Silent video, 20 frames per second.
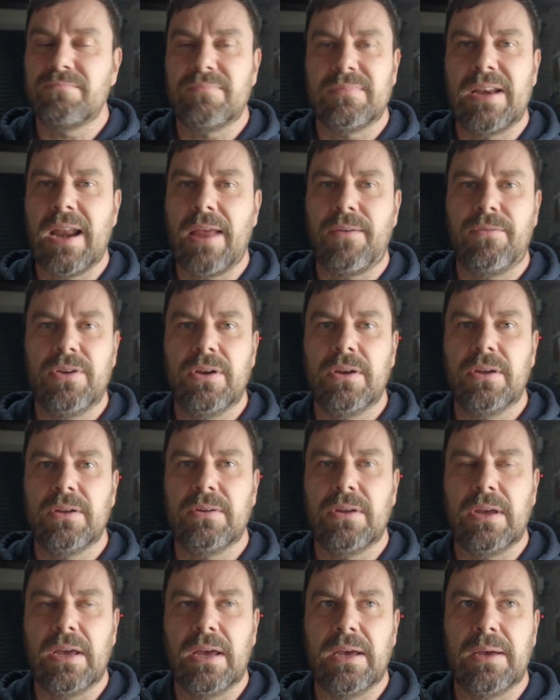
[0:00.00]
Never
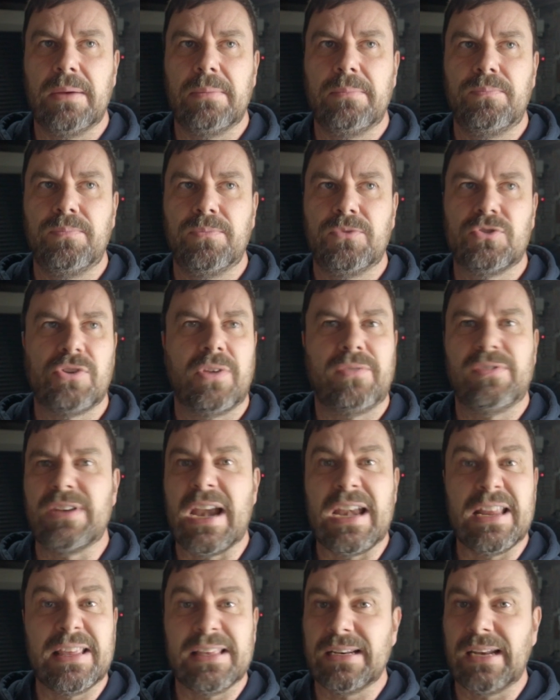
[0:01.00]
driven
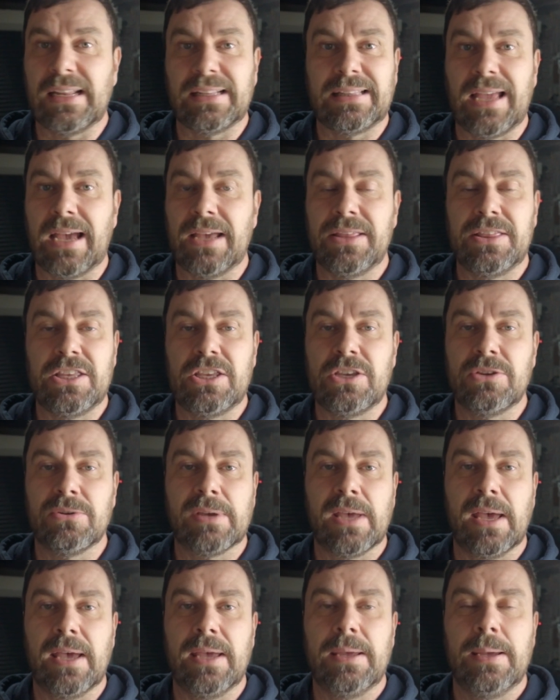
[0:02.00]
anything like that in the
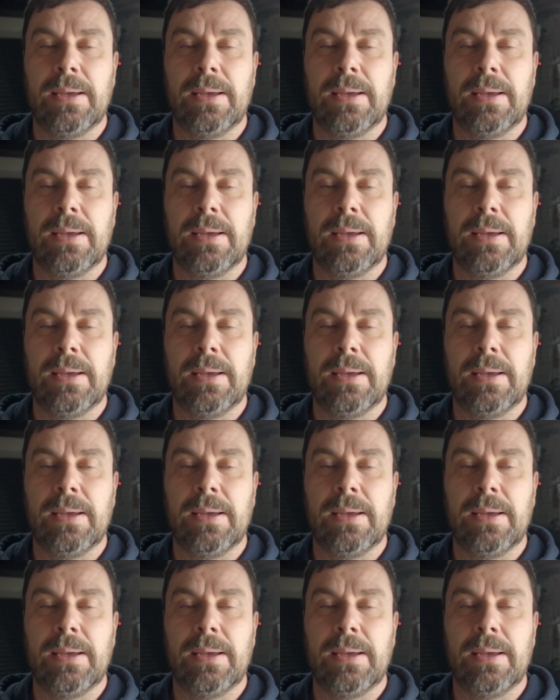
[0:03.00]
UK.